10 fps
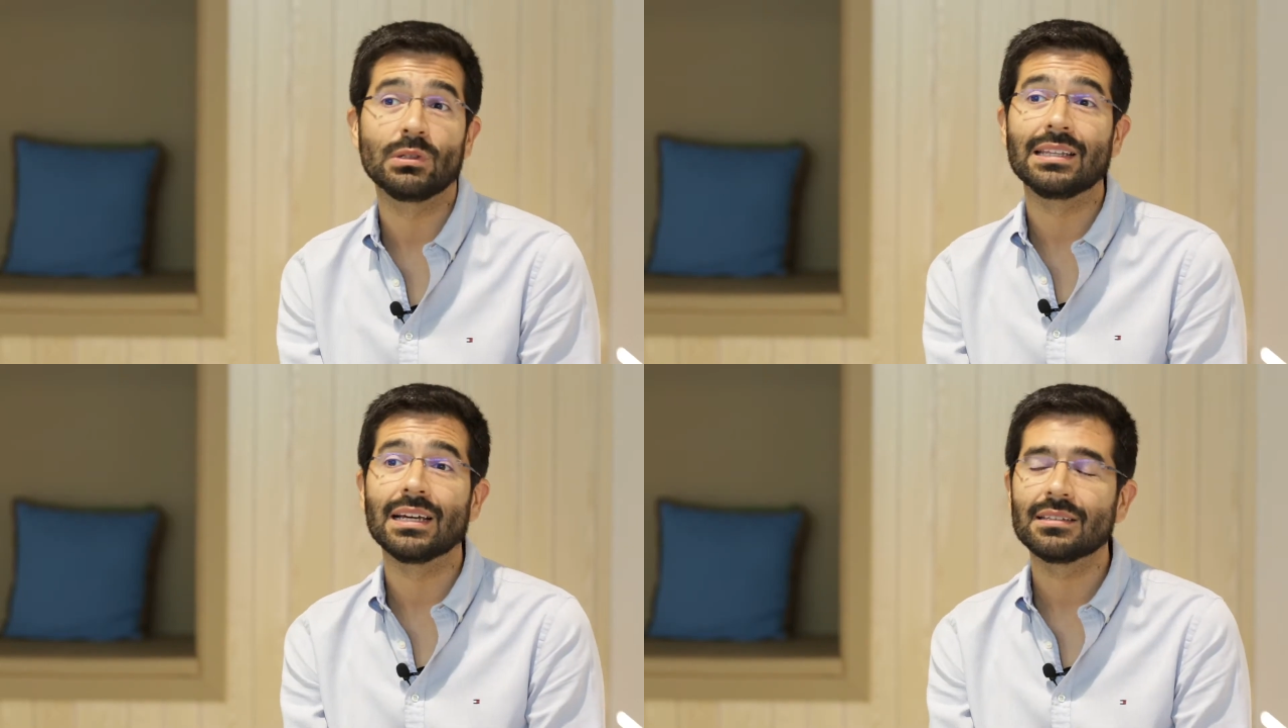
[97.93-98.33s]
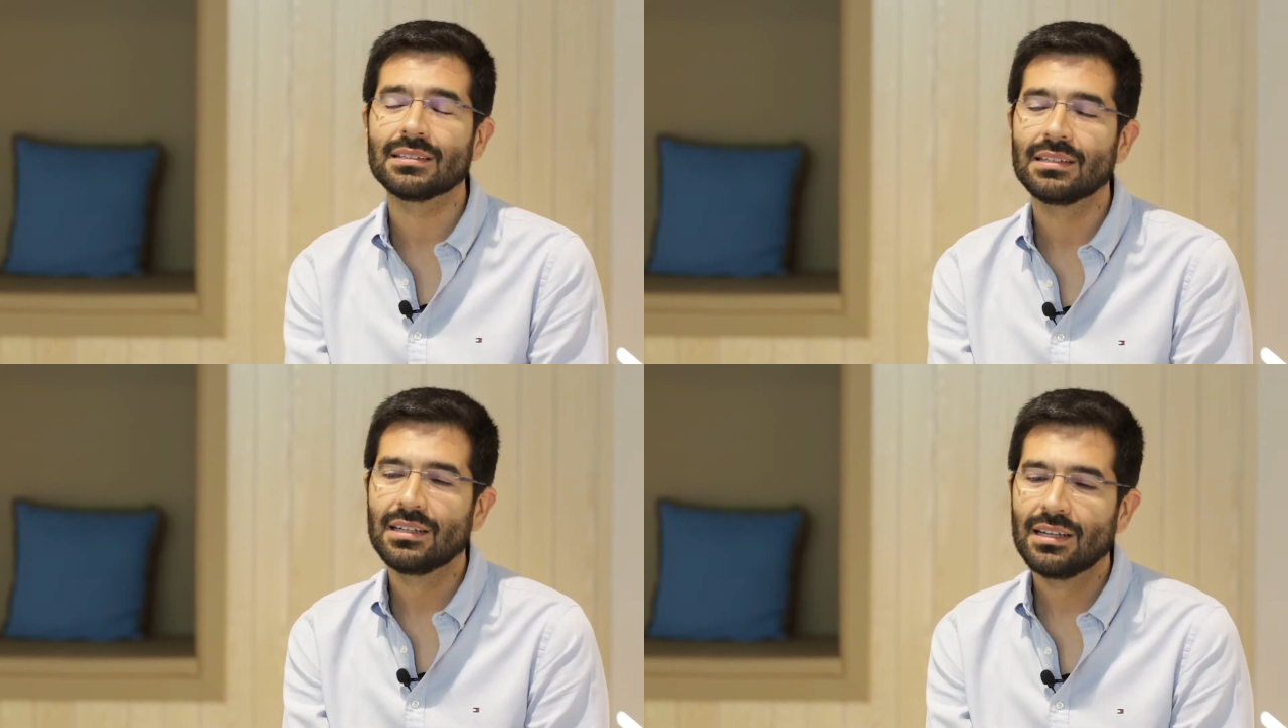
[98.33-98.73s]
on the
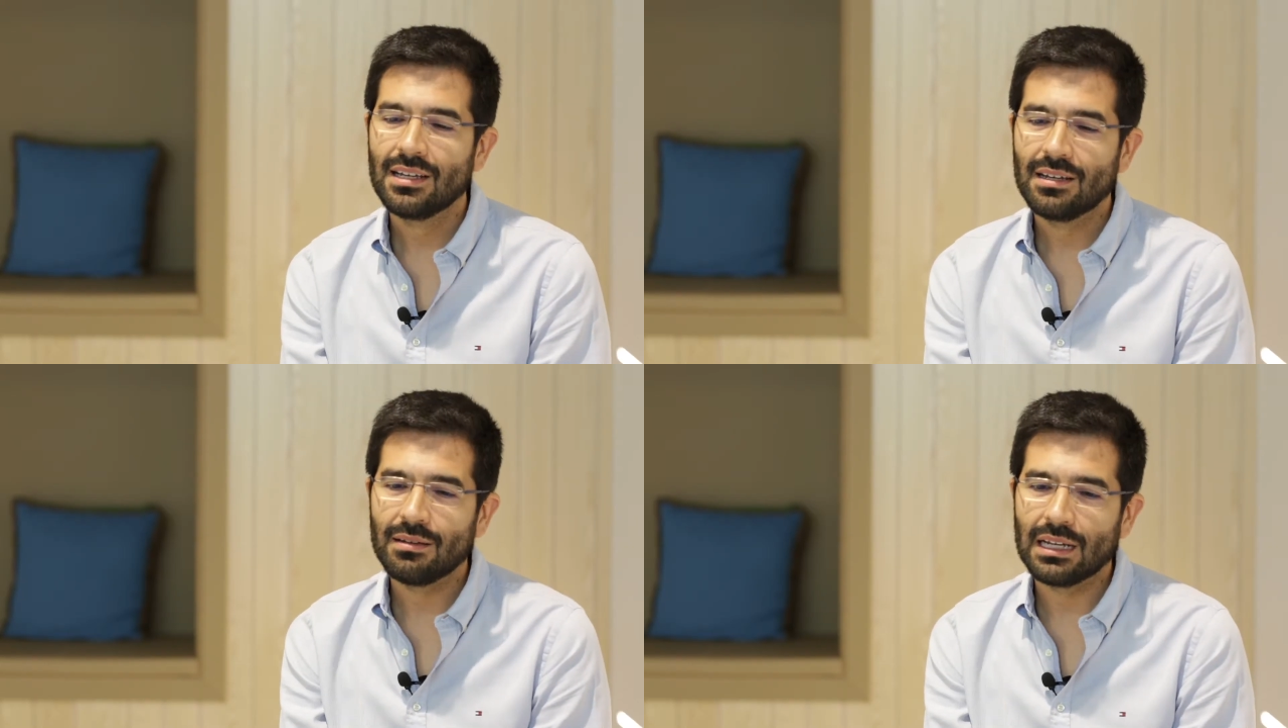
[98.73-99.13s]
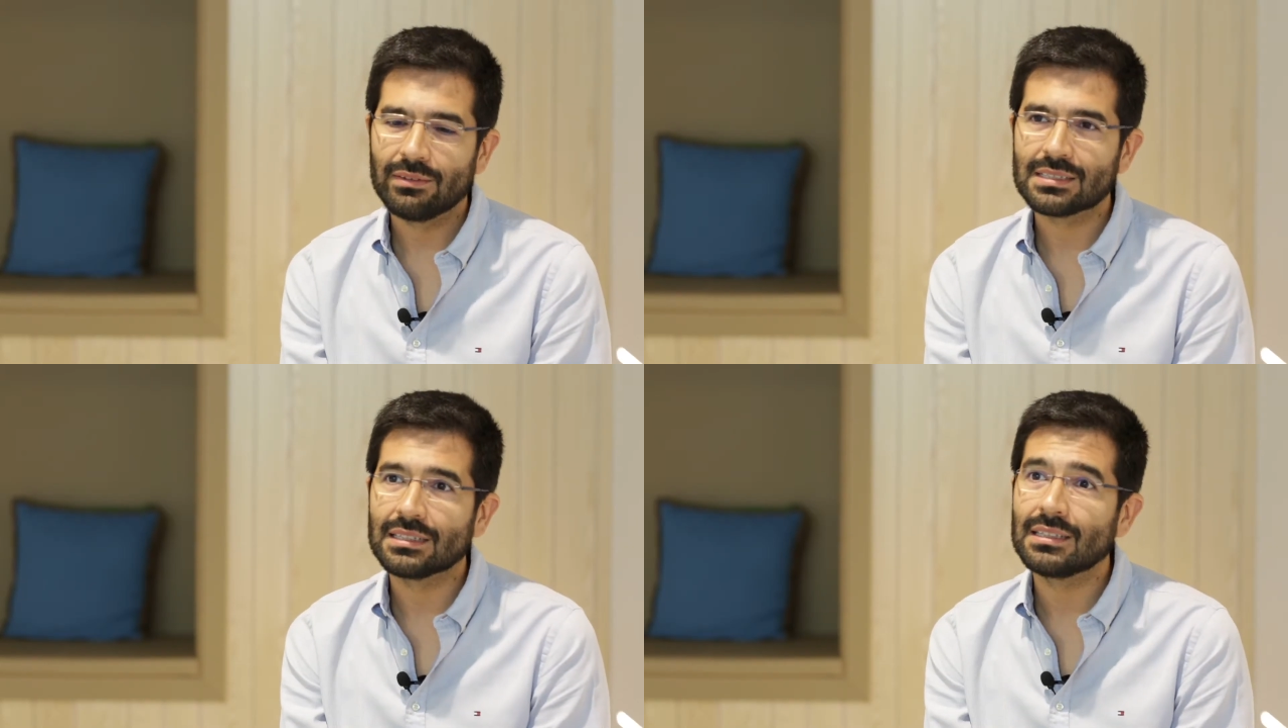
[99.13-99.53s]
magnetic and
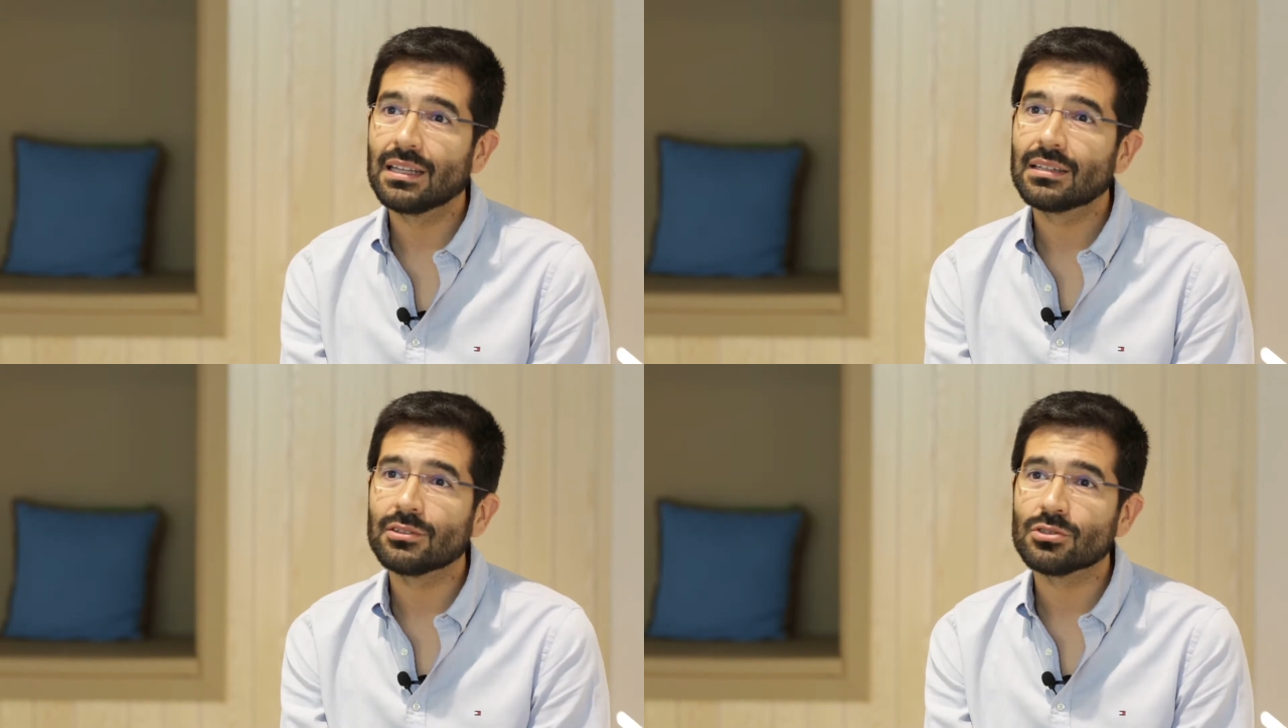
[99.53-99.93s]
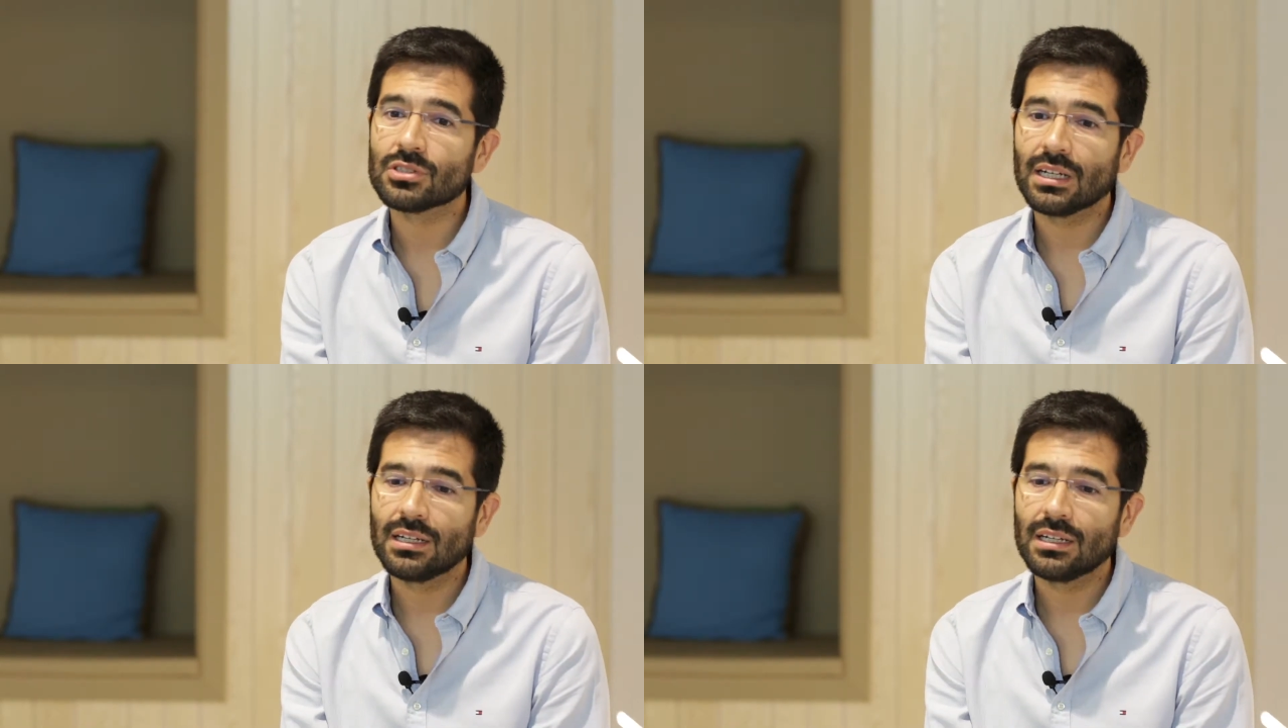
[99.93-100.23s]
whiteboard wall.